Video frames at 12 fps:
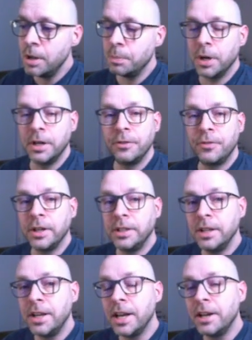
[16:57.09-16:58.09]
But if I
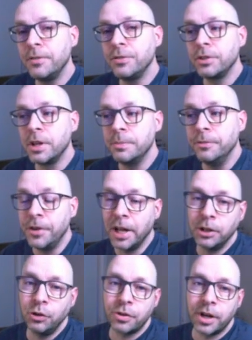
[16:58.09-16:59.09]
did have some
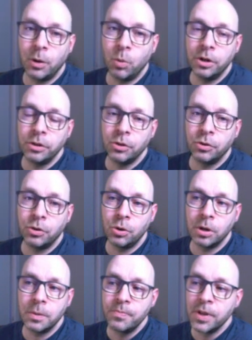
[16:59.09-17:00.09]
values that I wanted to
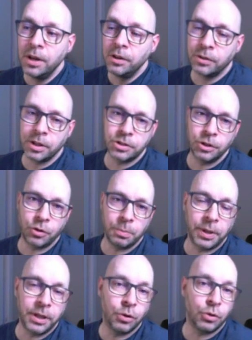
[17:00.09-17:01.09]
store, such as the
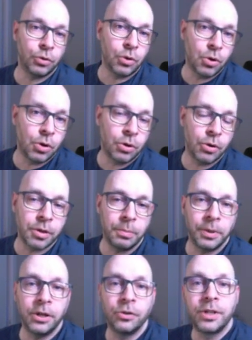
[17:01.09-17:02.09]
player's score or the
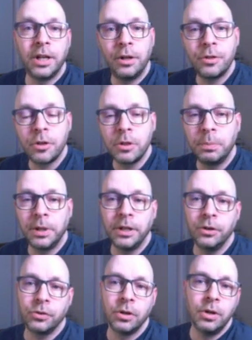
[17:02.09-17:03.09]
player's health or the player's